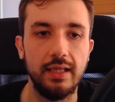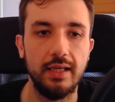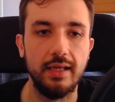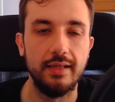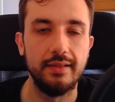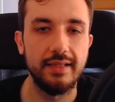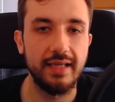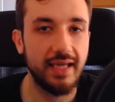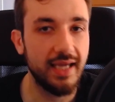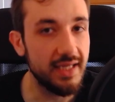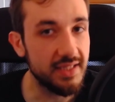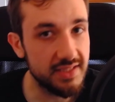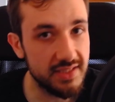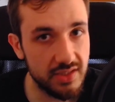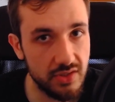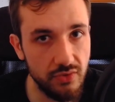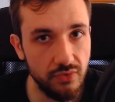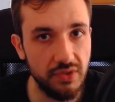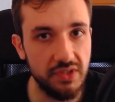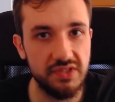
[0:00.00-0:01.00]
The kids
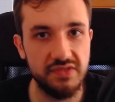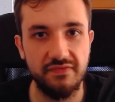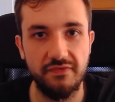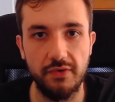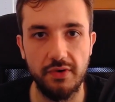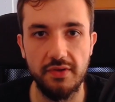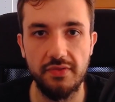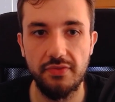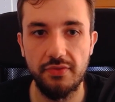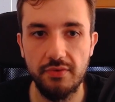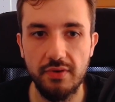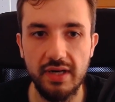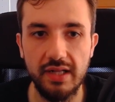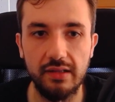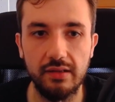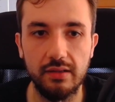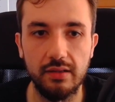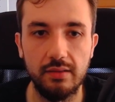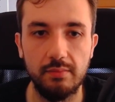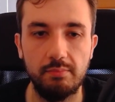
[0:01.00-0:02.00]
do this for a
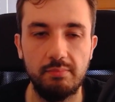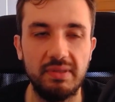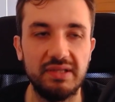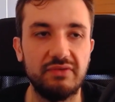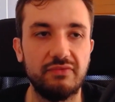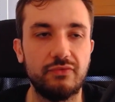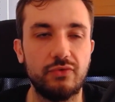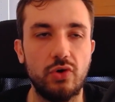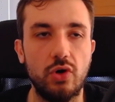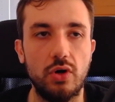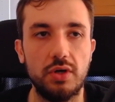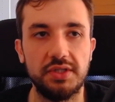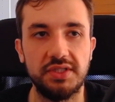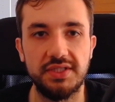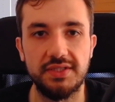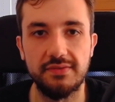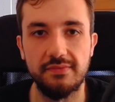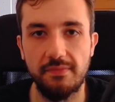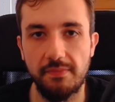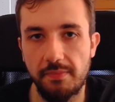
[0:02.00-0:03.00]
thrill, but of
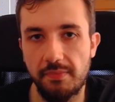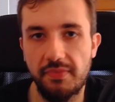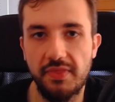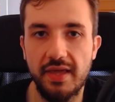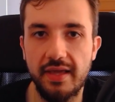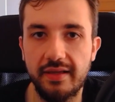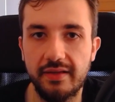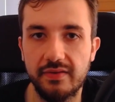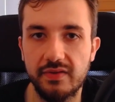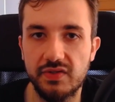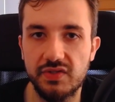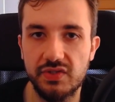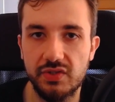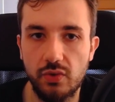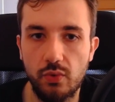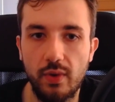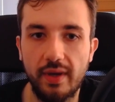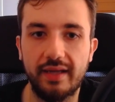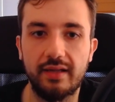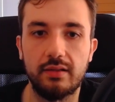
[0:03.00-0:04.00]
course things
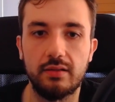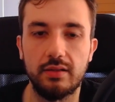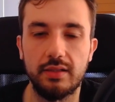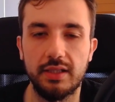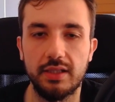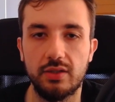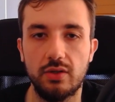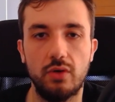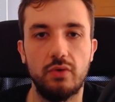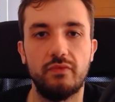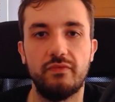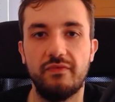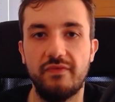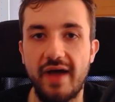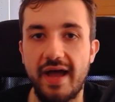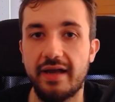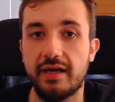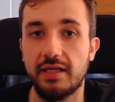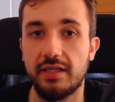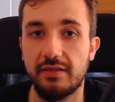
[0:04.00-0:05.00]
quickly go
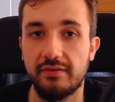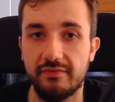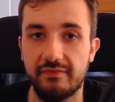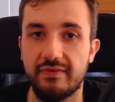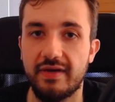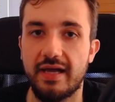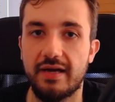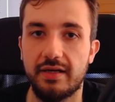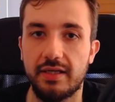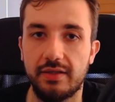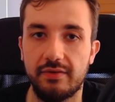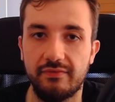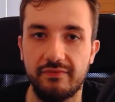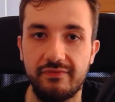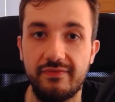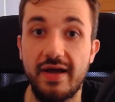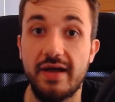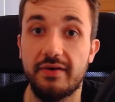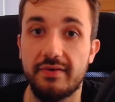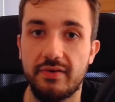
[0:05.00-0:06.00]
very, very,
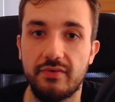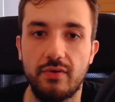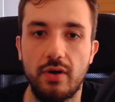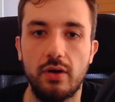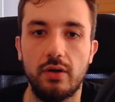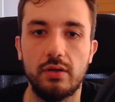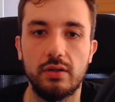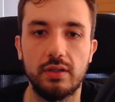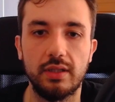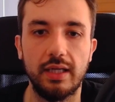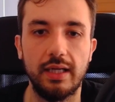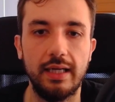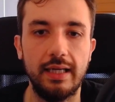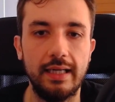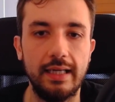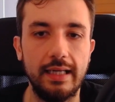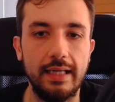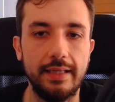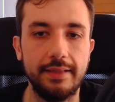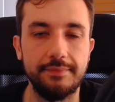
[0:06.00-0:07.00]
very wrong.
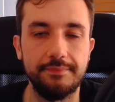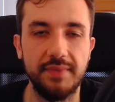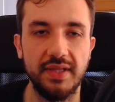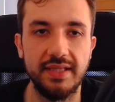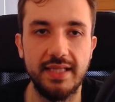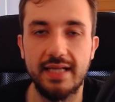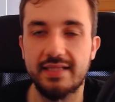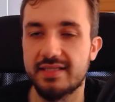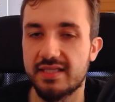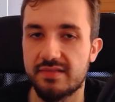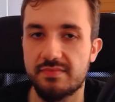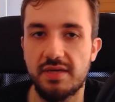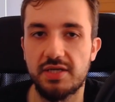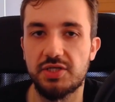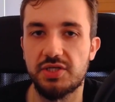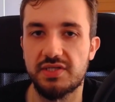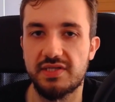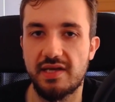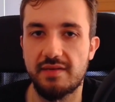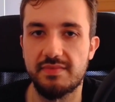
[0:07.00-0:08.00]
And that's as
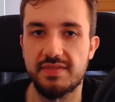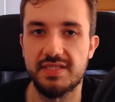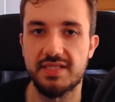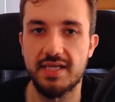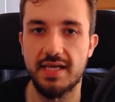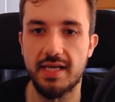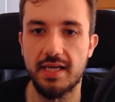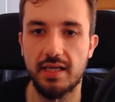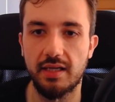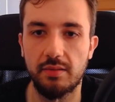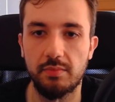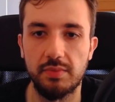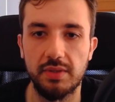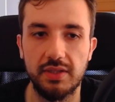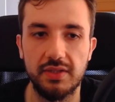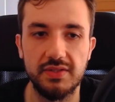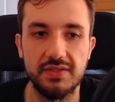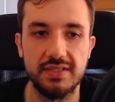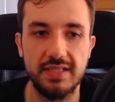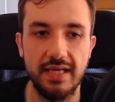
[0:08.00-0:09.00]
much as I'm saying,
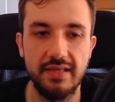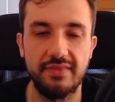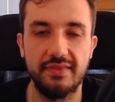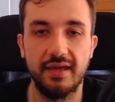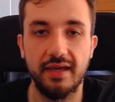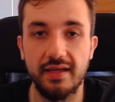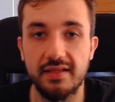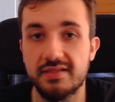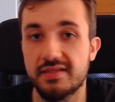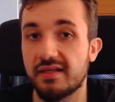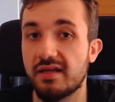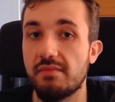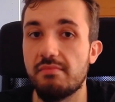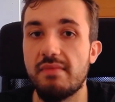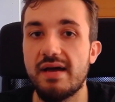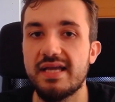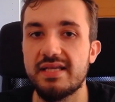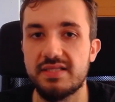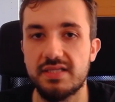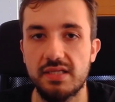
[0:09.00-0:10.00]
because I think it's an
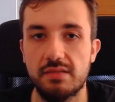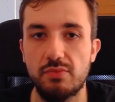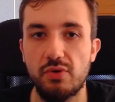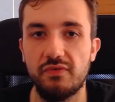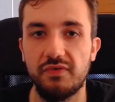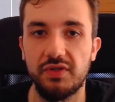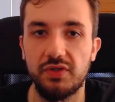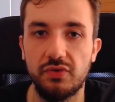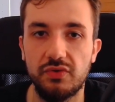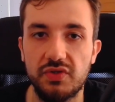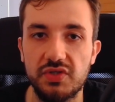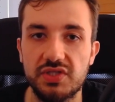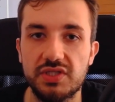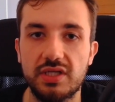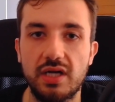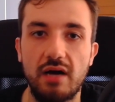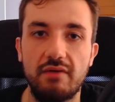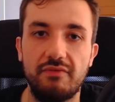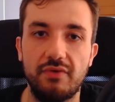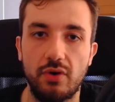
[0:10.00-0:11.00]
amazing movie to
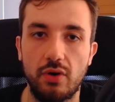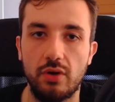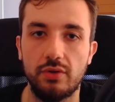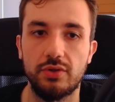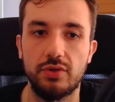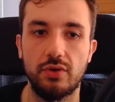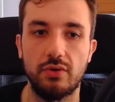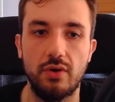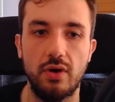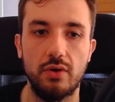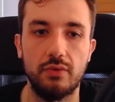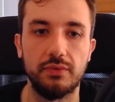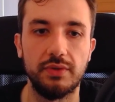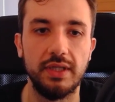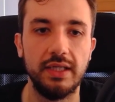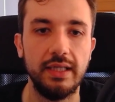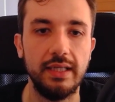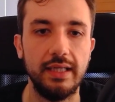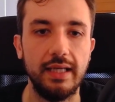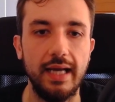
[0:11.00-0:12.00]
discover on your own
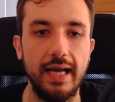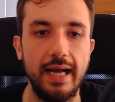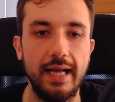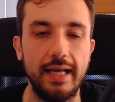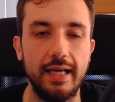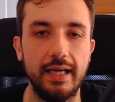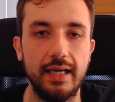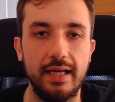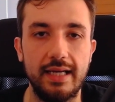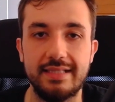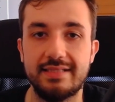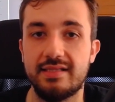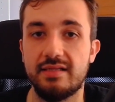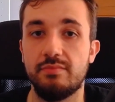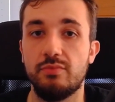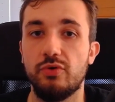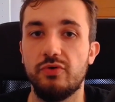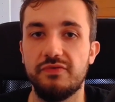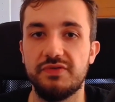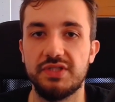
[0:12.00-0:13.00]
as it
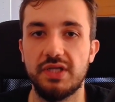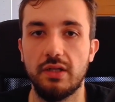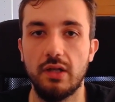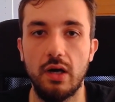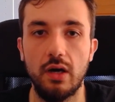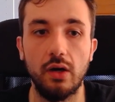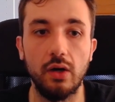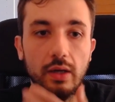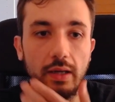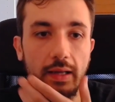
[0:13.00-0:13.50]
moves along.